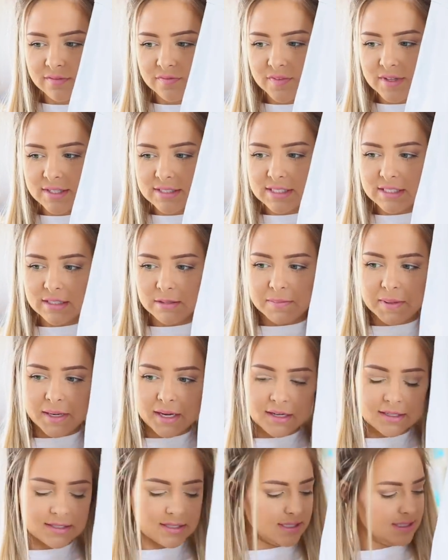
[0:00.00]
this little
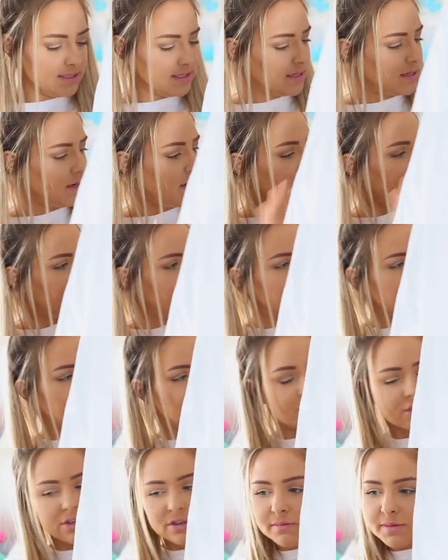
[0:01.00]
parcel is. I can't fully
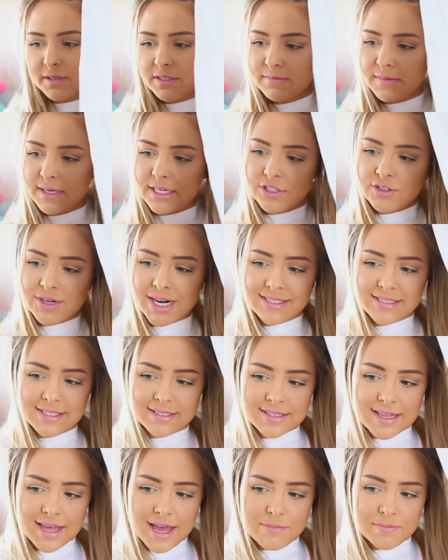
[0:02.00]
show you because my address
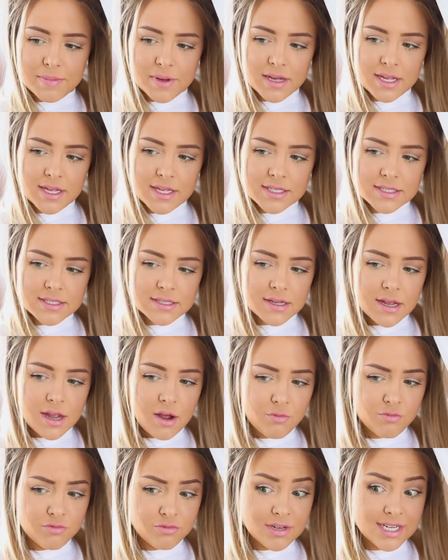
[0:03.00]
is there, but it's
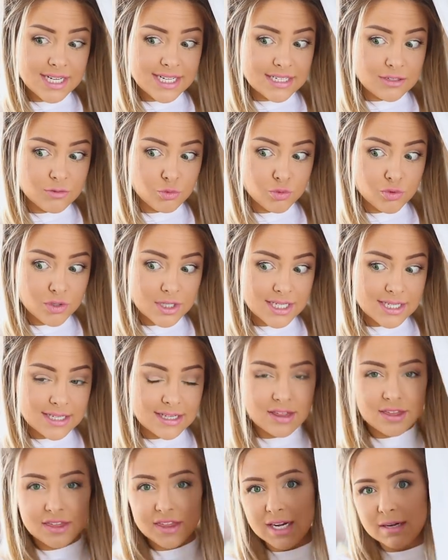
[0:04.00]
a really,
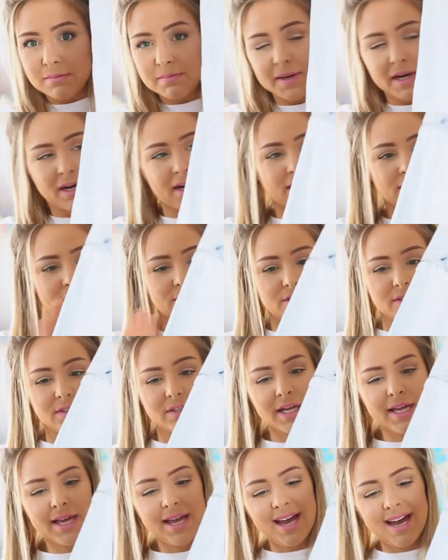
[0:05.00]
really thin
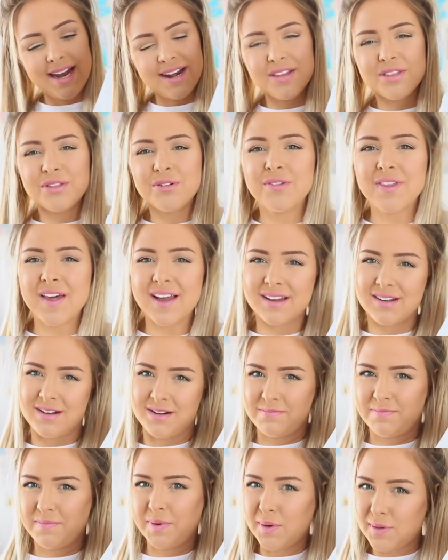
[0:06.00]
parcel, and I thought that
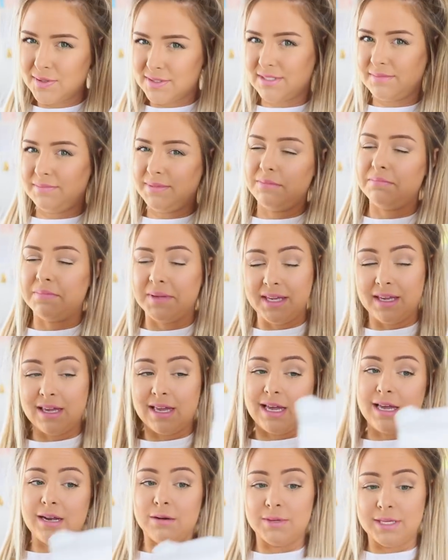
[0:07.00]
can't possibly be a
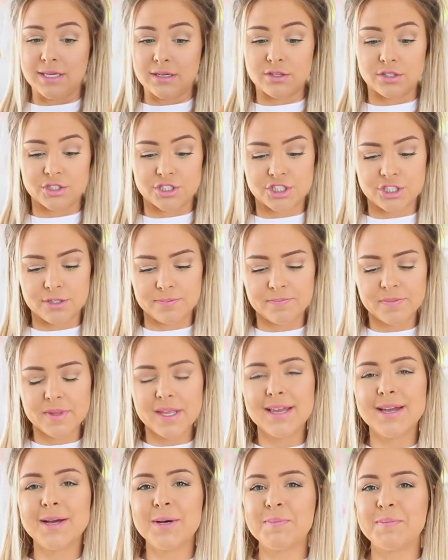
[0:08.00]
Halloween costume,
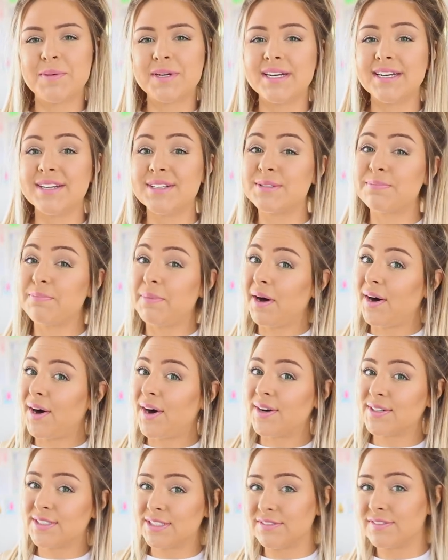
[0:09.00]
but it is
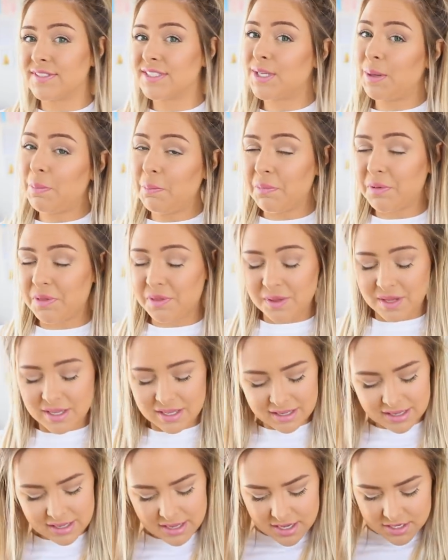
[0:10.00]
part of
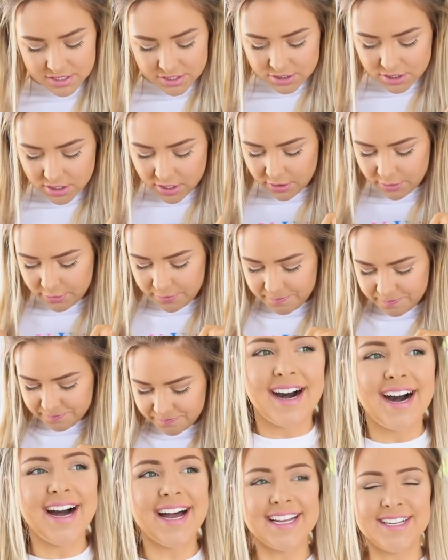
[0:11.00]
something. So
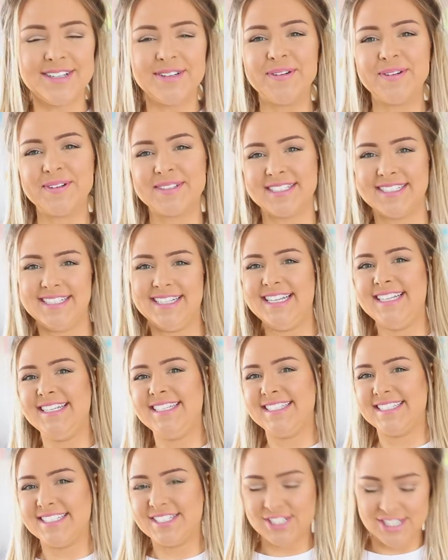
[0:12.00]
I ordered,
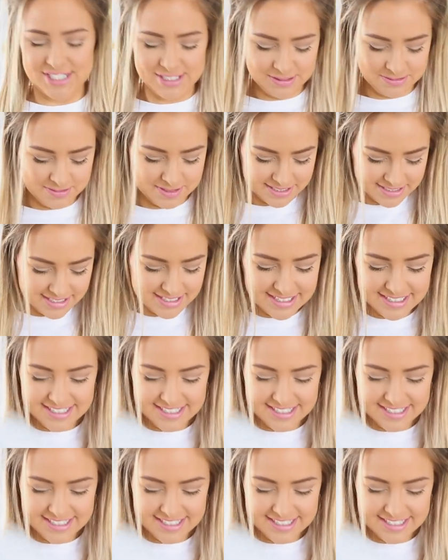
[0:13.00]
ladies and gentlemen,